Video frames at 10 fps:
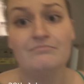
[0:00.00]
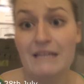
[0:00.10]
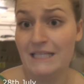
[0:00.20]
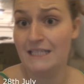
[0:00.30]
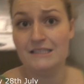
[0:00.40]

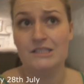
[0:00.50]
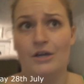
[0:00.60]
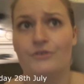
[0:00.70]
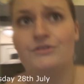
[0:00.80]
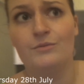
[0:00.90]
it needs to
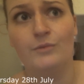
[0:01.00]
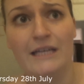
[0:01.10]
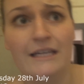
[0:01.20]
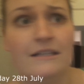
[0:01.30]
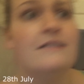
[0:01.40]
go
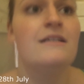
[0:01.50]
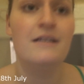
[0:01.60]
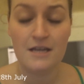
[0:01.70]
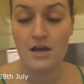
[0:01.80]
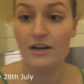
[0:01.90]
somewhere.
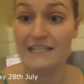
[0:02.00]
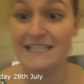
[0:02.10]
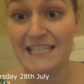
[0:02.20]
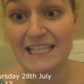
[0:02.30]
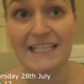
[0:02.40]

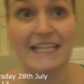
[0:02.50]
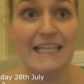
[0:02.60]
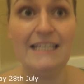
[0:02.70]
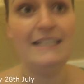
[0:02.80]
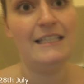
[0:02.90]

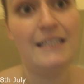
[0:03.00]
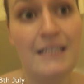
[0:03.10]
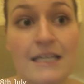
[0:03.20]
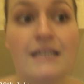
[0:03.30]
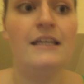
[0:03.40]
Ideally,
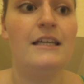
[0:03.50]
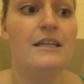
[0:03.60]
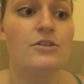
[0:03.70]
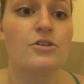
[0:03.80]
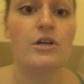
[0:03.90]

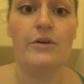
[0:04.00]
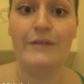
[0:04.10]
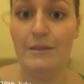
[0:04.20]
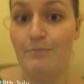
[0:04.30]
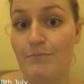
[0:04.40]
it could go
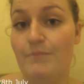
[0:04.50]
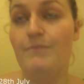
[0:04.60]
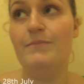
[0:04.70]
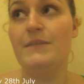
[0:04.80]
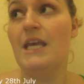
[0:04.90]
in the
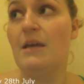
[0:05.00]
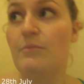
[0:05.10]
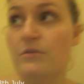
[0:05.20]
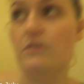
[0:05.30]
tip